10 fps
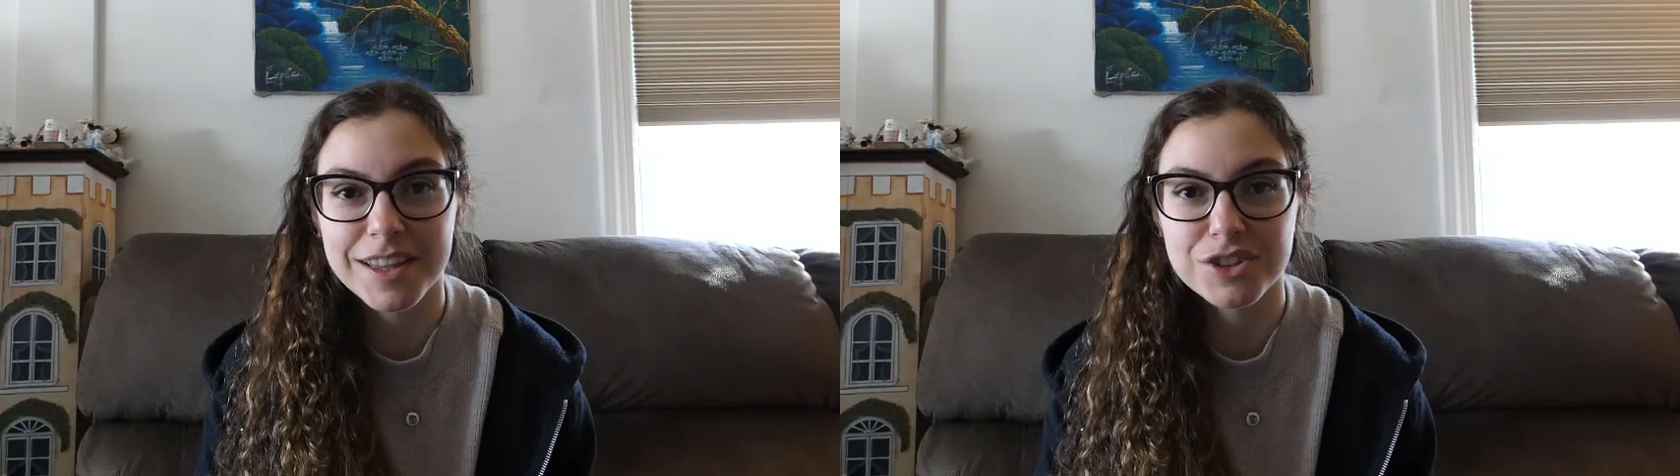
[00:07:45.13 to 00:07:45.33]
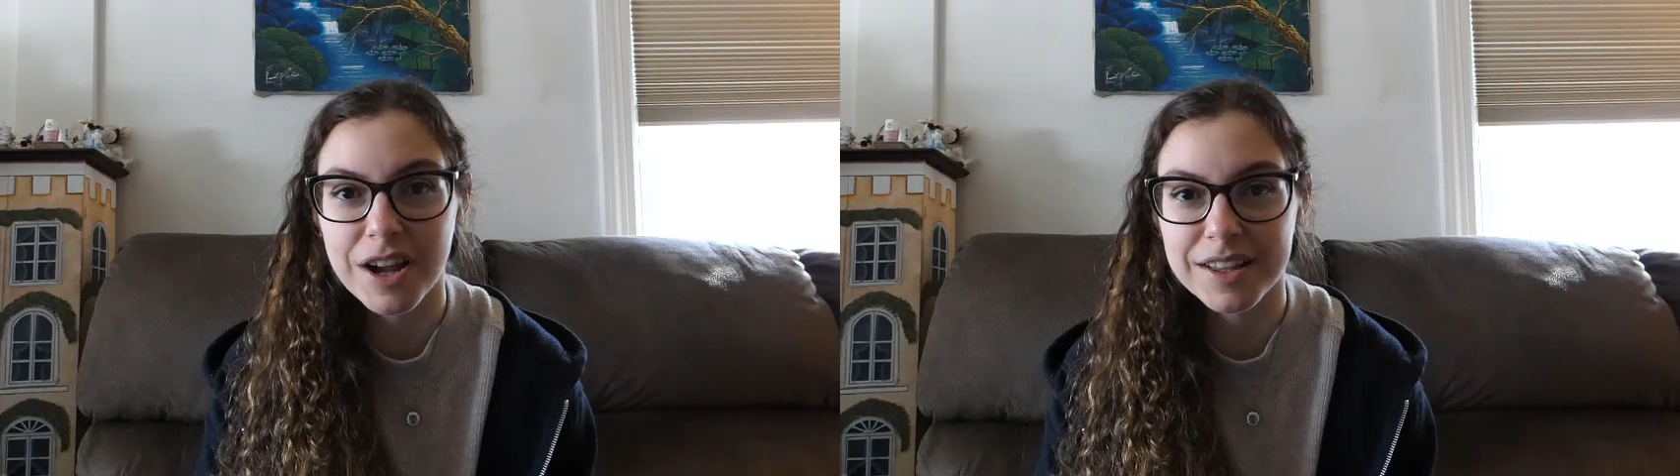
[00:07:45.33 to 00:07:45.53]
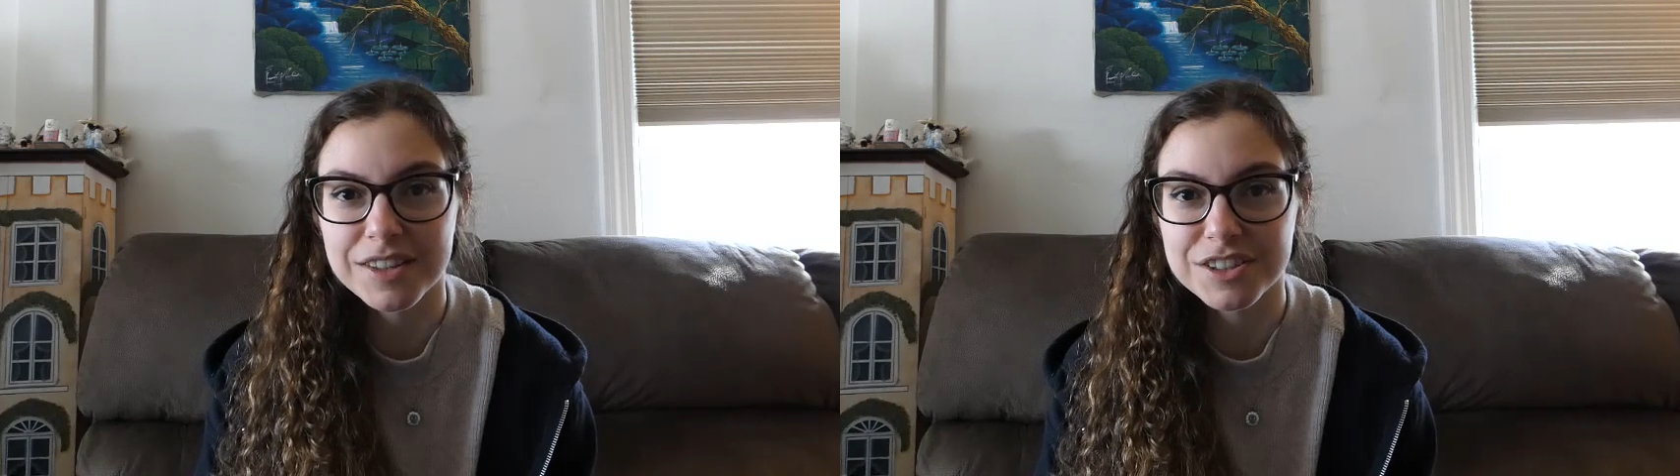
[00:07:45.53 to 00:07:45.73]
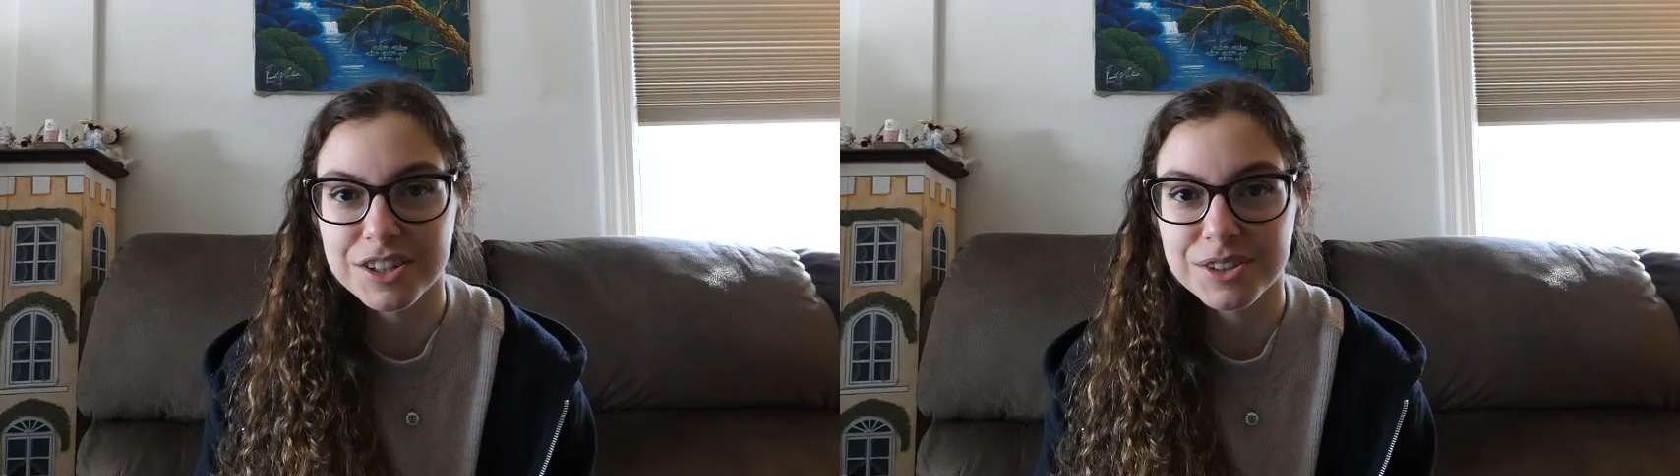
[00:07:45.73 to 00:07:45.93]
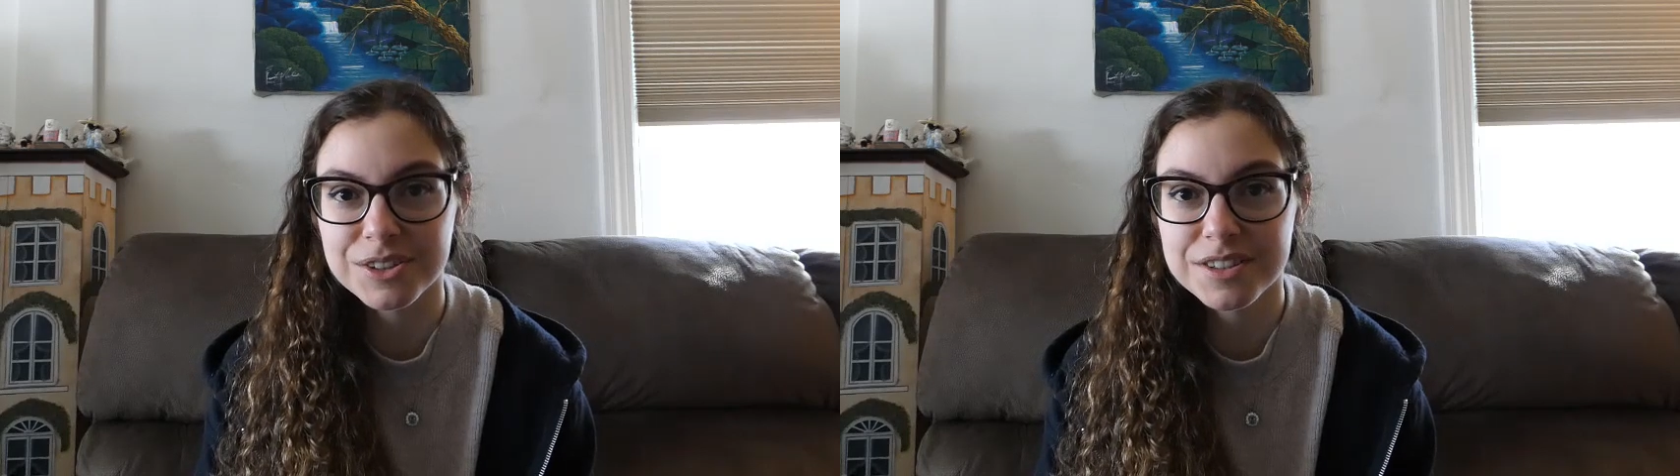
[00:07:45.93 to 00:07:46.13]
track the
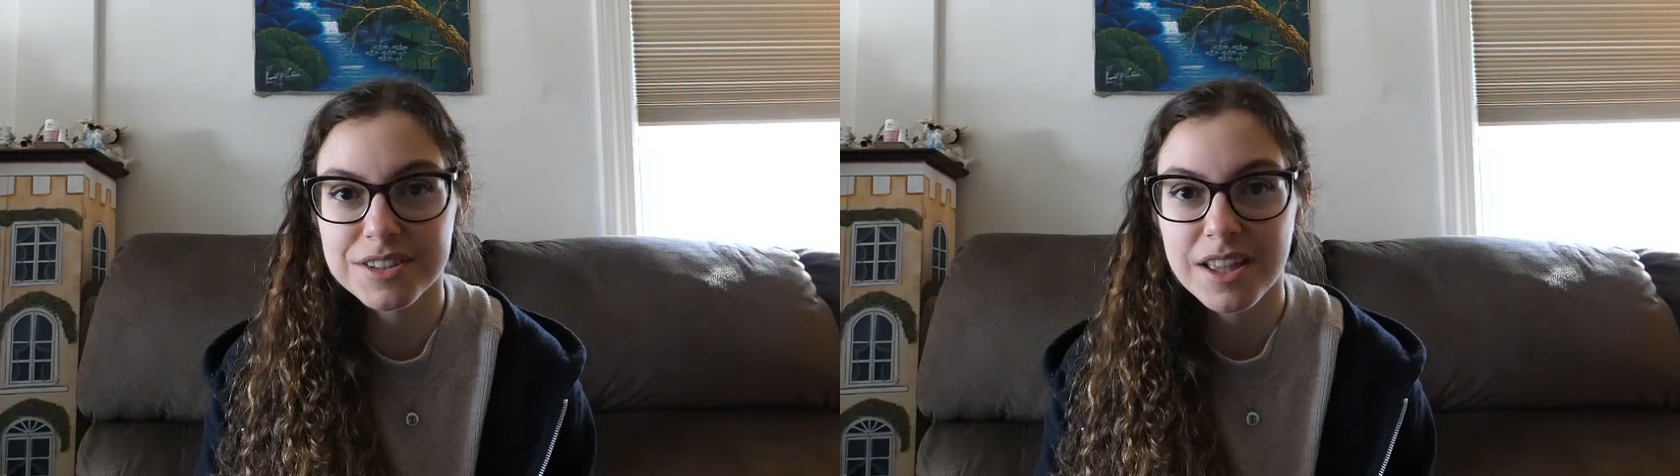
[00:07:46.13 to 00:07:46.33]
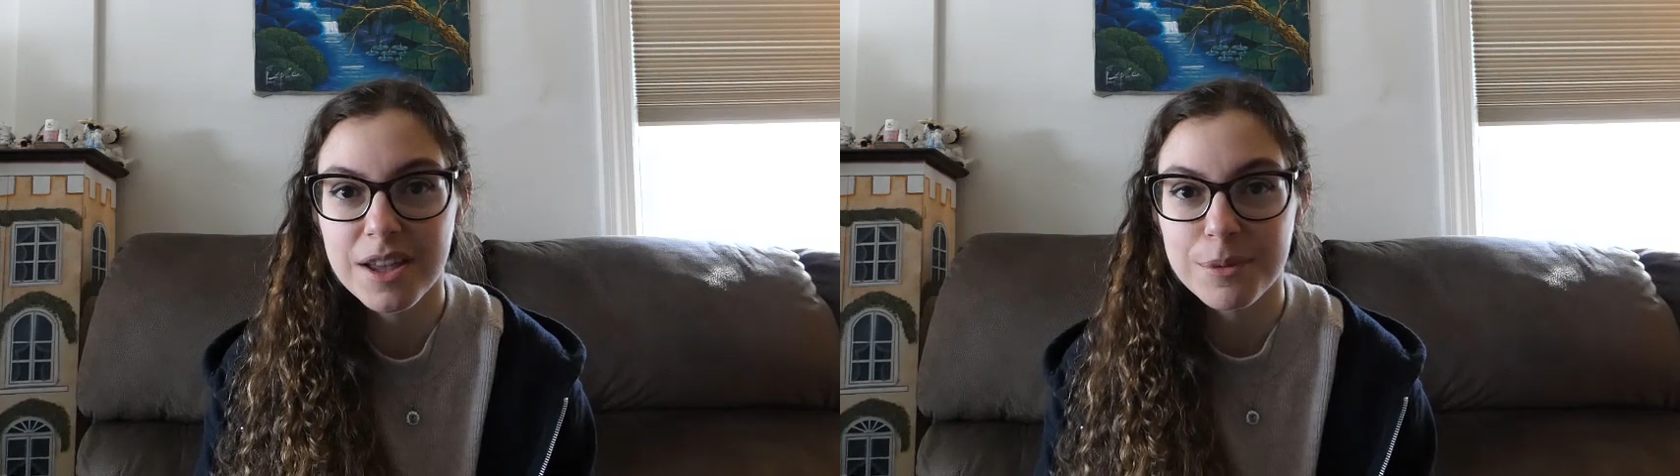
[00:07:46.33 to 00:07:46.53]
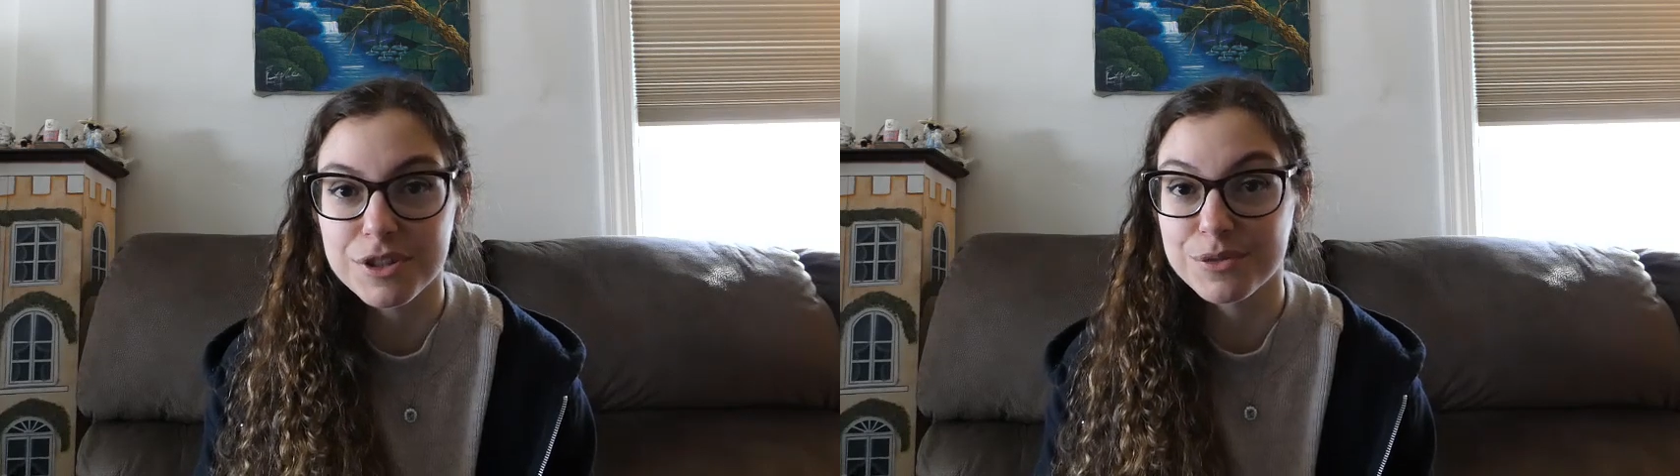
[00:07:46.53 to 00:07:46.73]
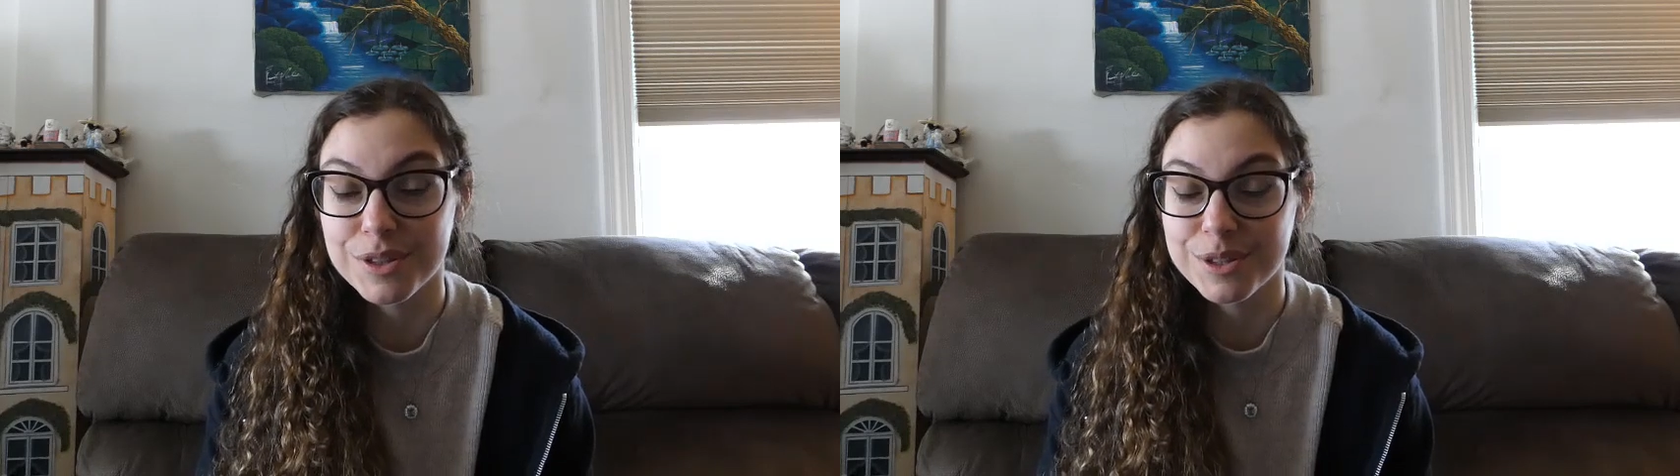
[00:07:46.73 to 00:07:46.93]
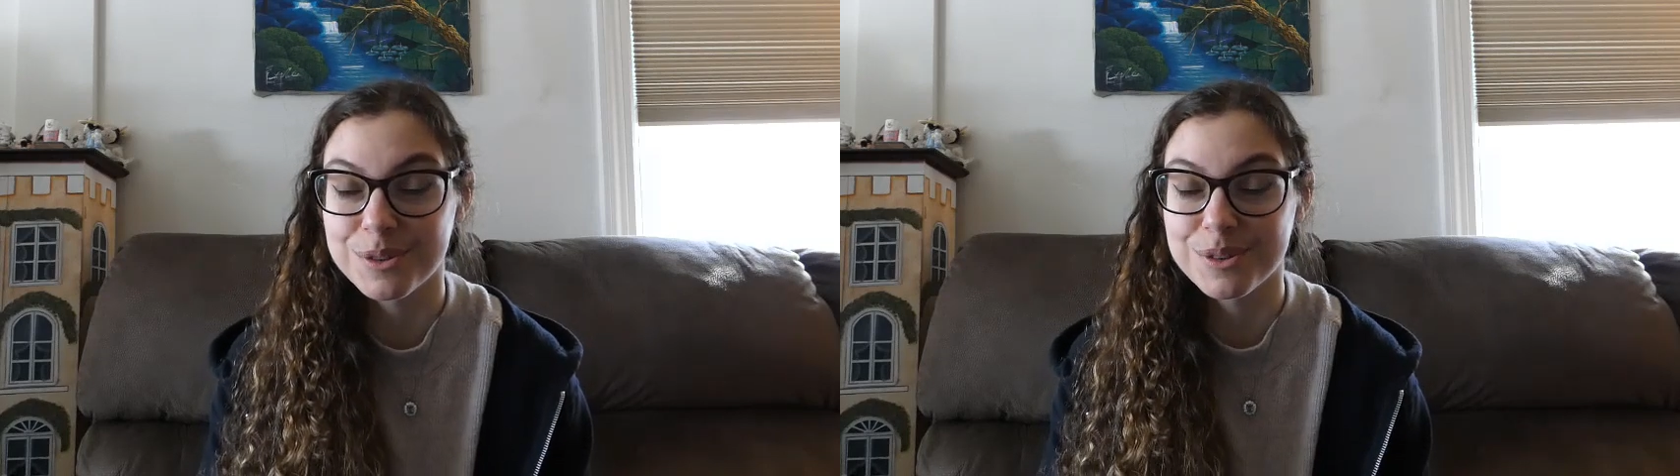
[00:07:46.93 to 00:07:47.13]
turtles, which is
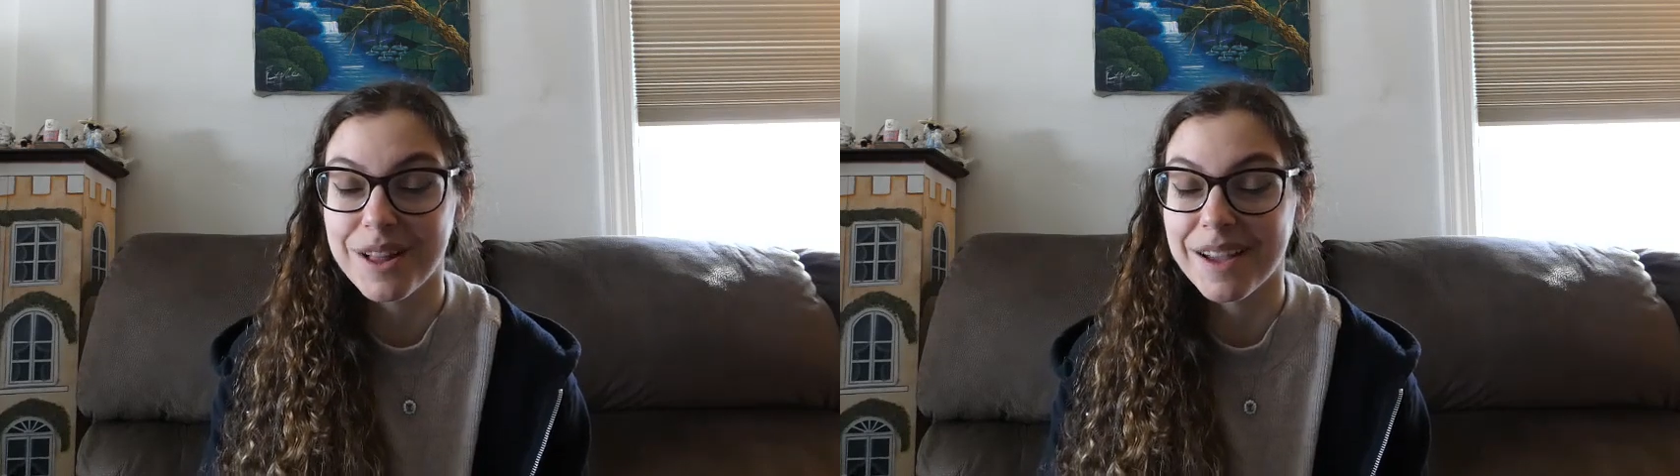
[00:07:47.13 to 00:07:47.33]
really cool.